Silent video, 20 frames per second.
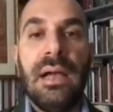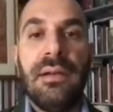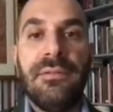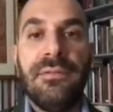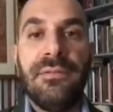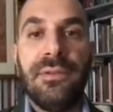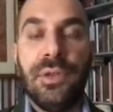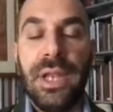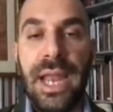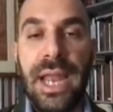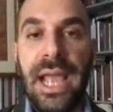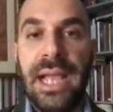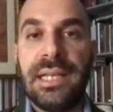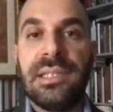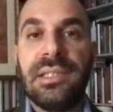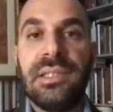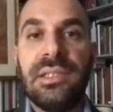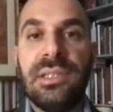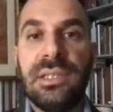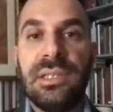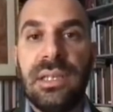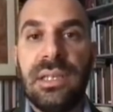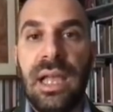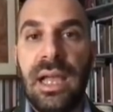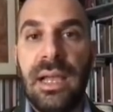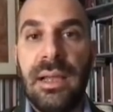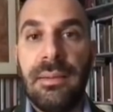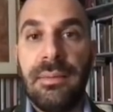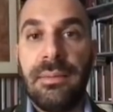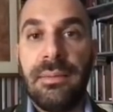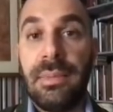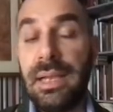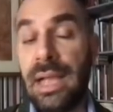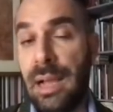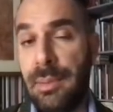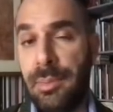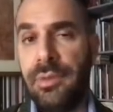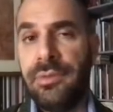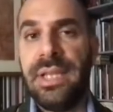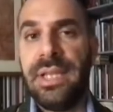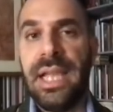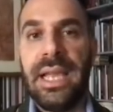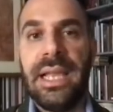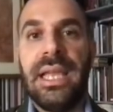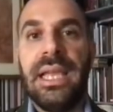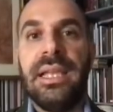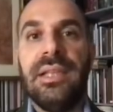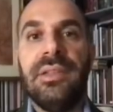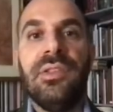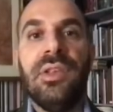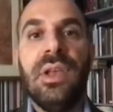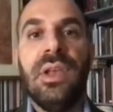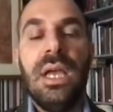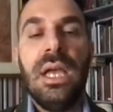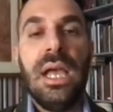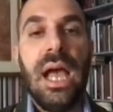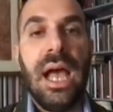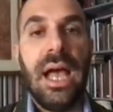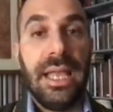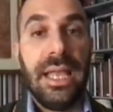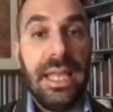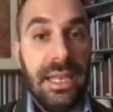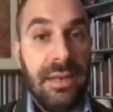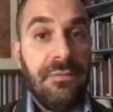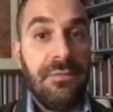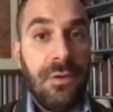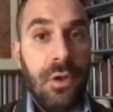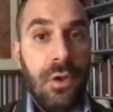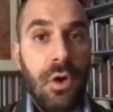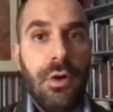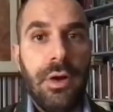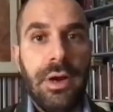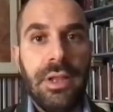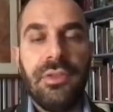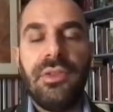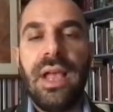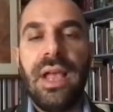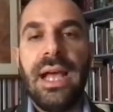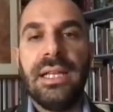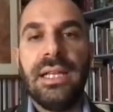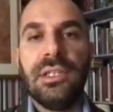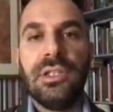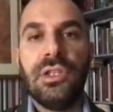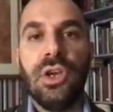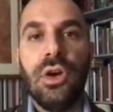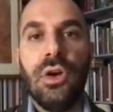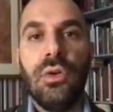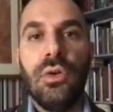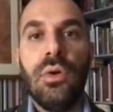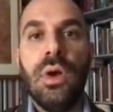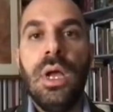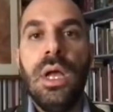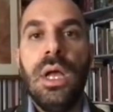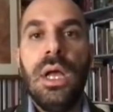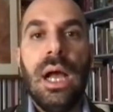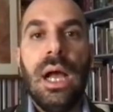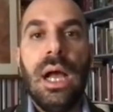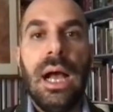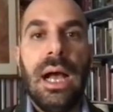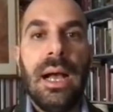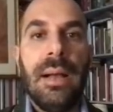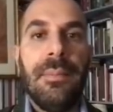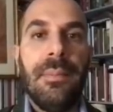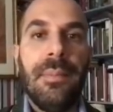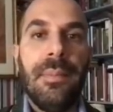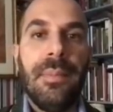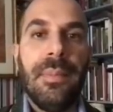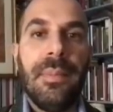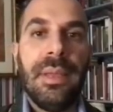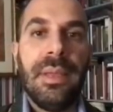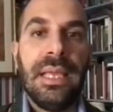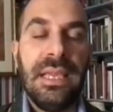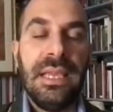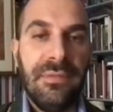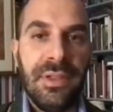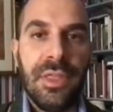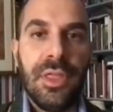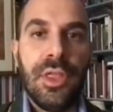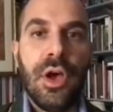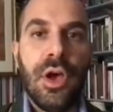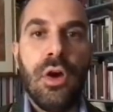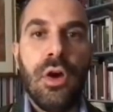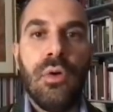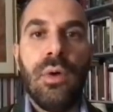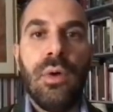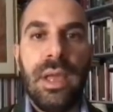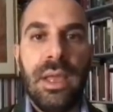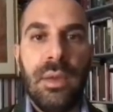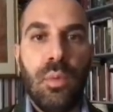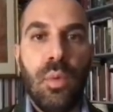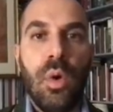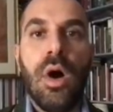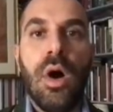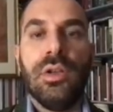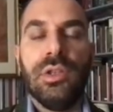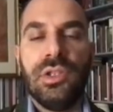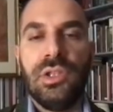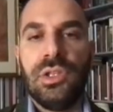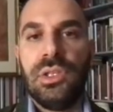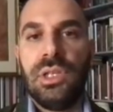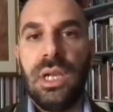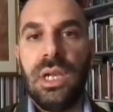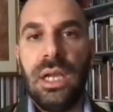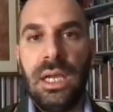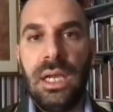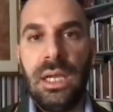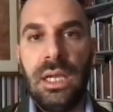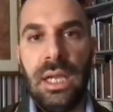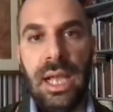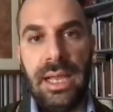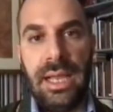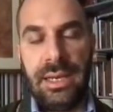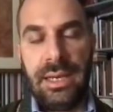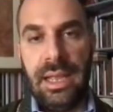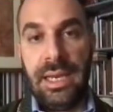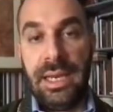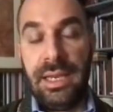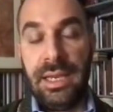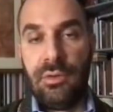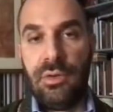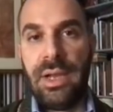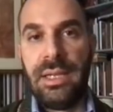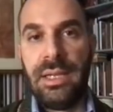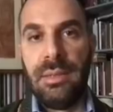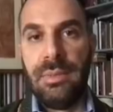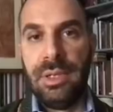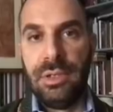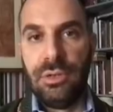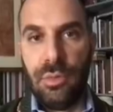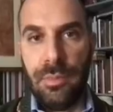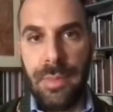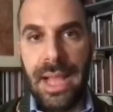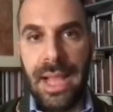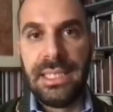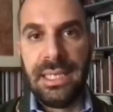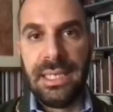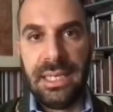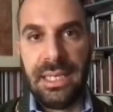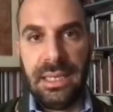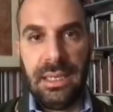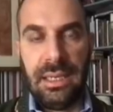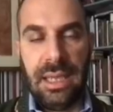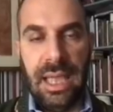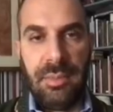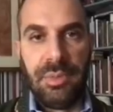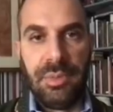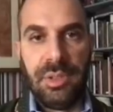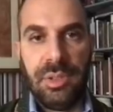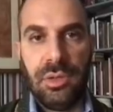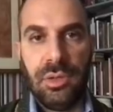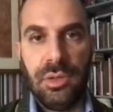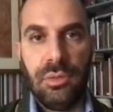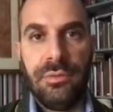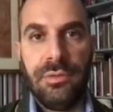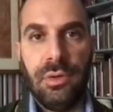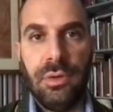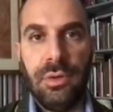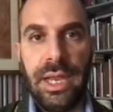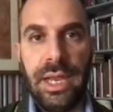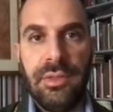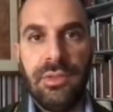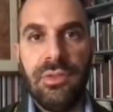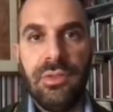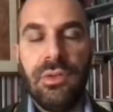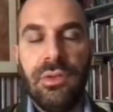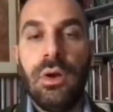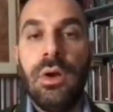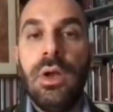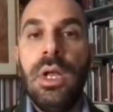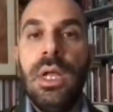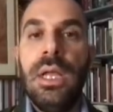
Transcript: for the next couple of decades in Florence. And so even though it was an incredibly traumatic episode for Lorenzo,